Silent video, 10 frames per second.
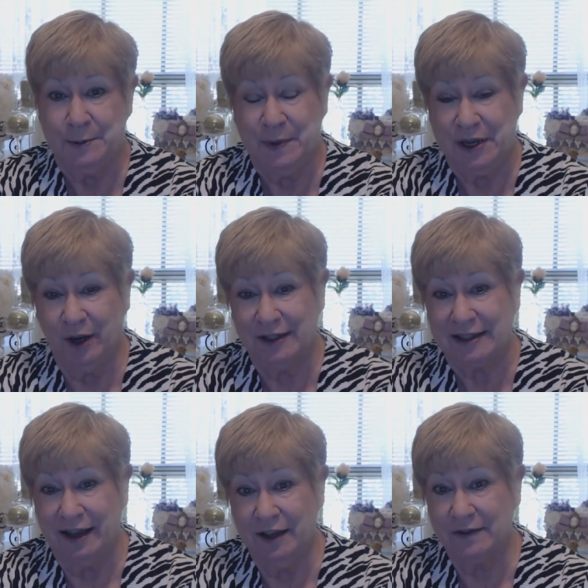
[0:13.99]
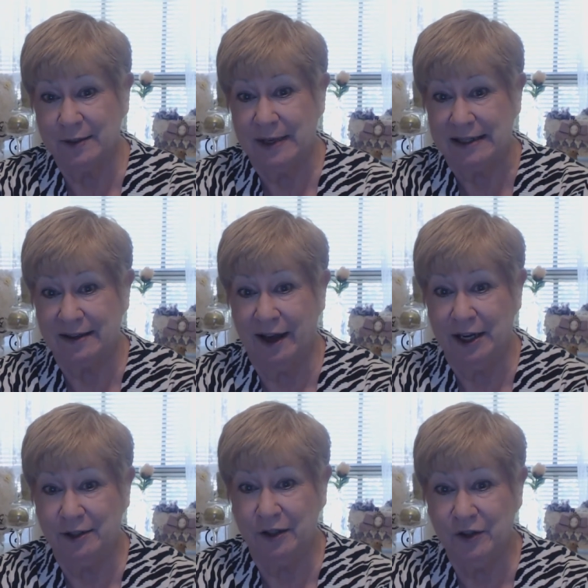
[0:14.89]
because I have some
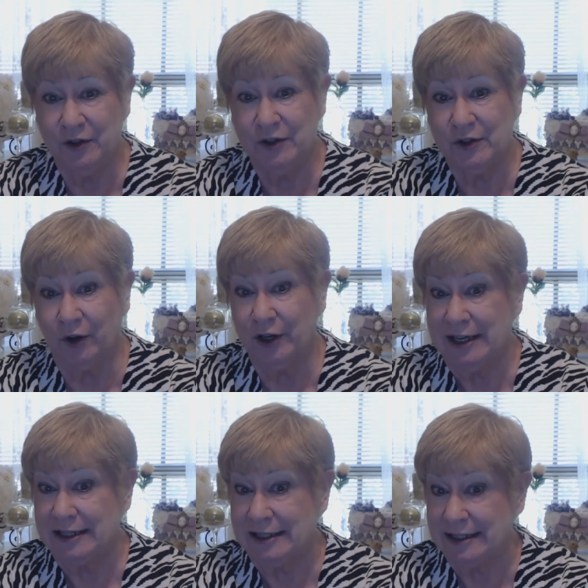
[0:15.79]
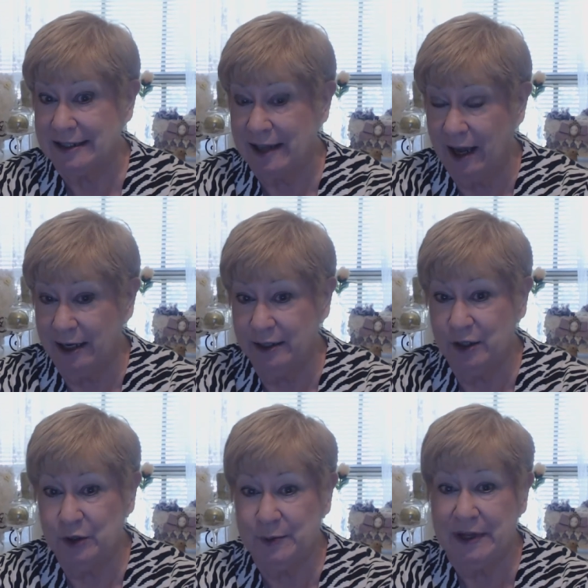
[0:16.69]
exciting news or it's exciting
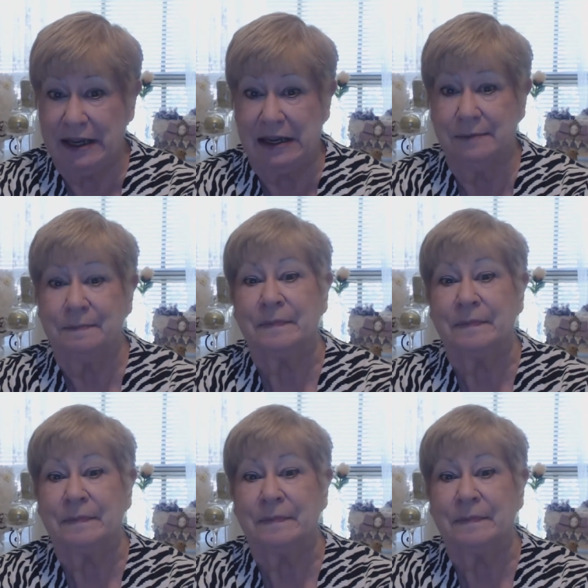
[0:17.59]
to me.